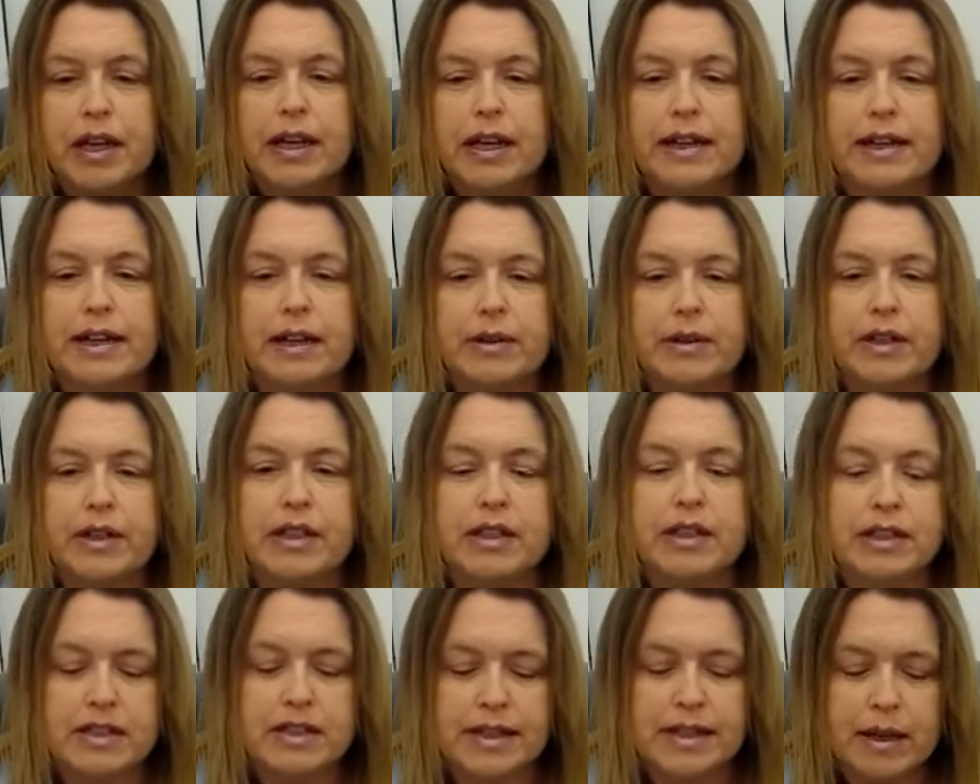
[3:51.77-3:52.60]
Now, in
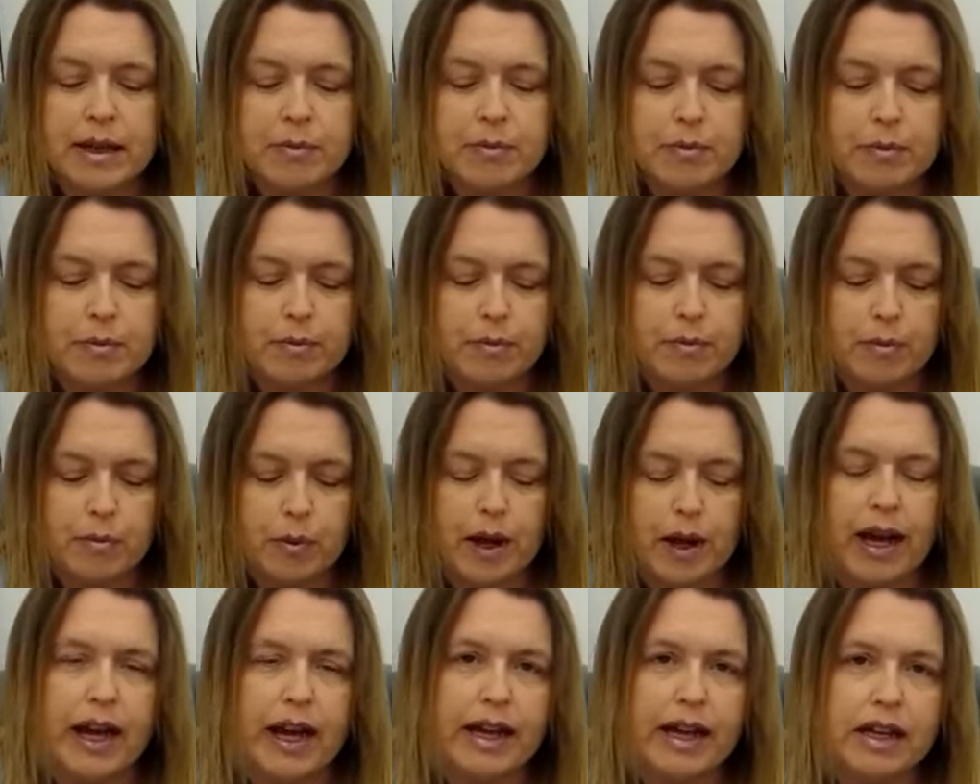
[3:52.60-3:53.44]
the same
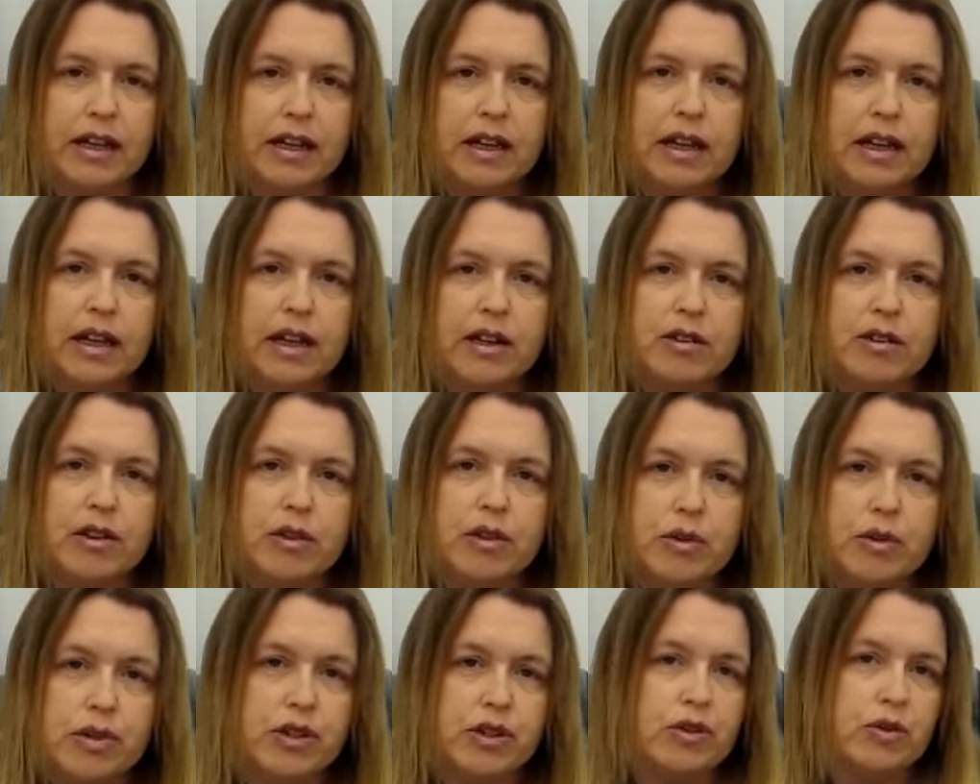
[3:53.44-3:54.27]
way,
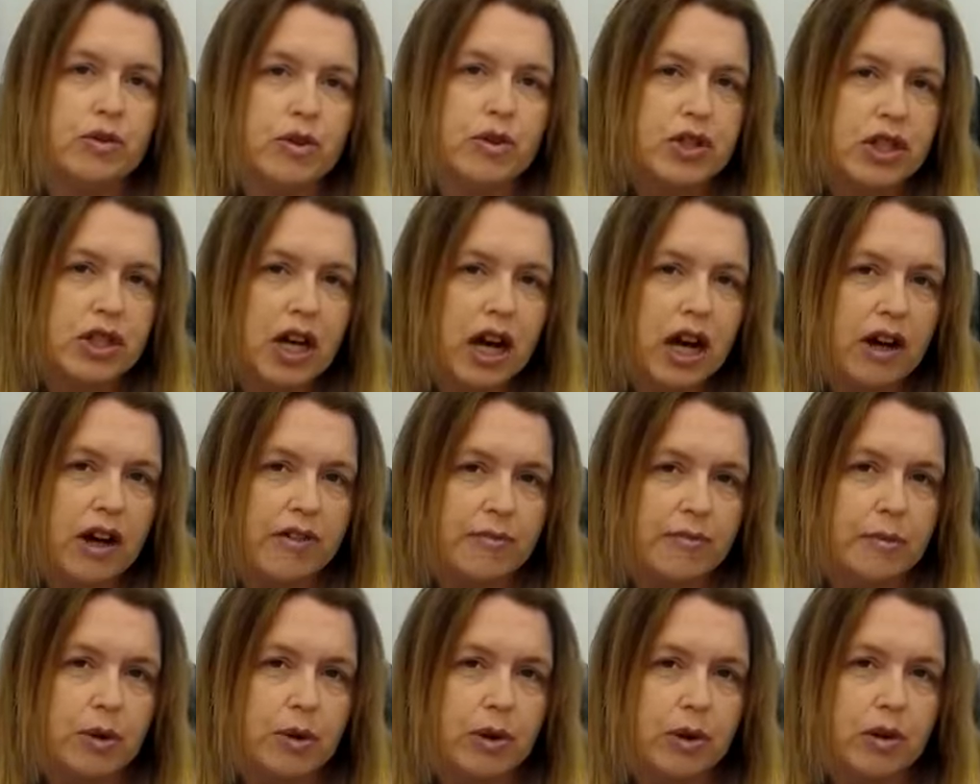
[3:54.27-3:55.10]
using your staff
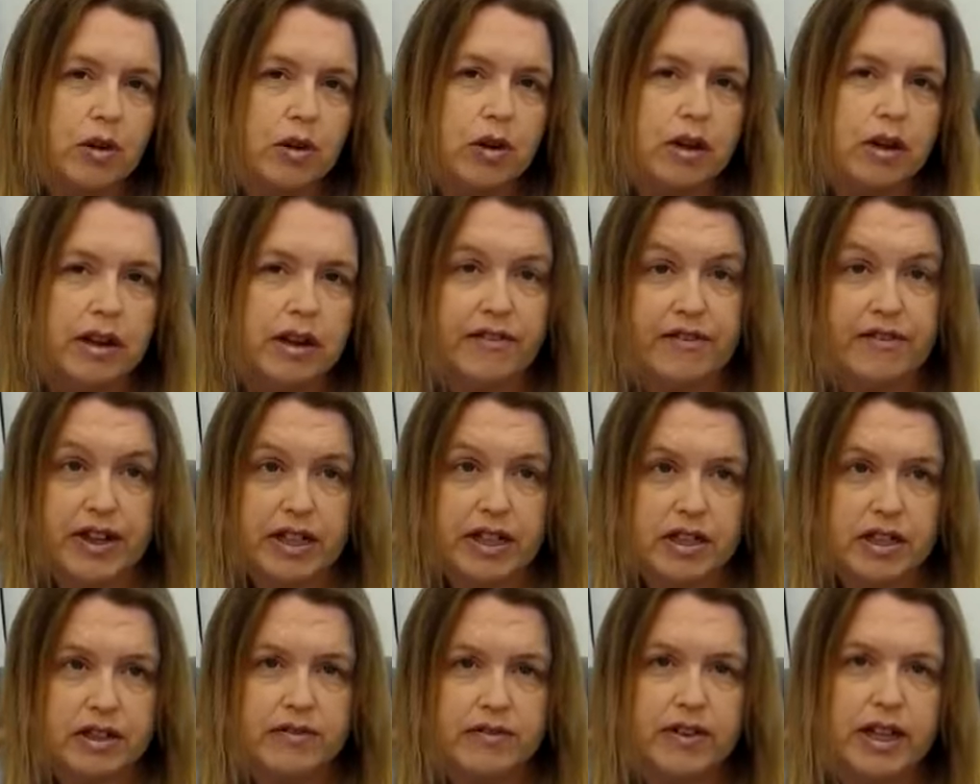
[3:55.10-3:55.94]
more
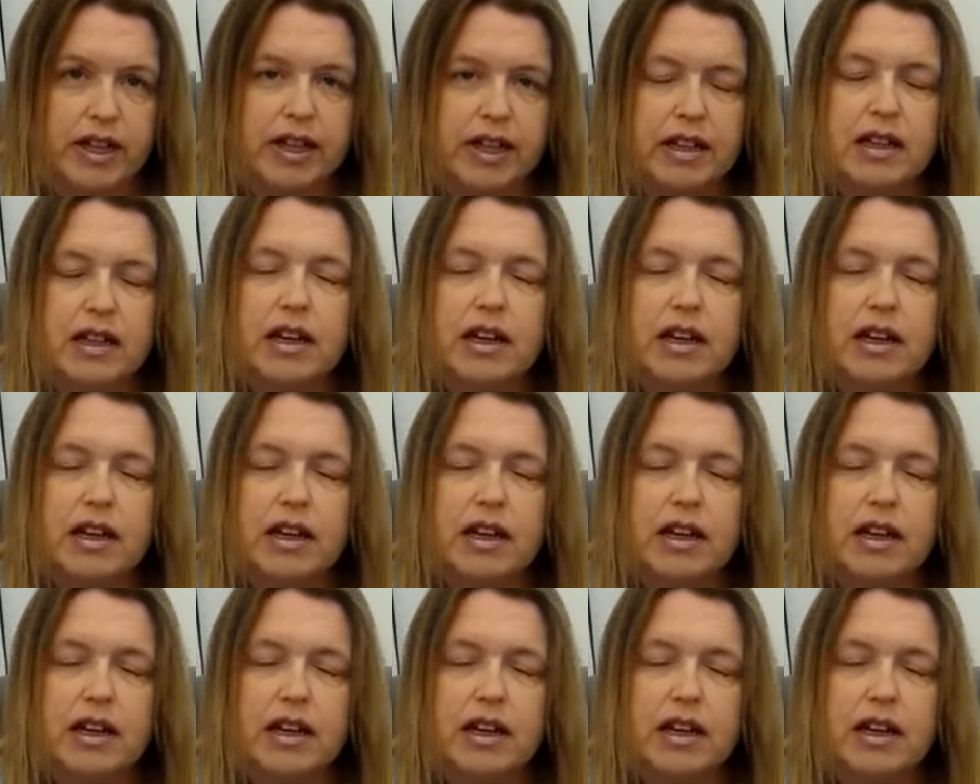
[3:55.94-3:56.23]
effectively,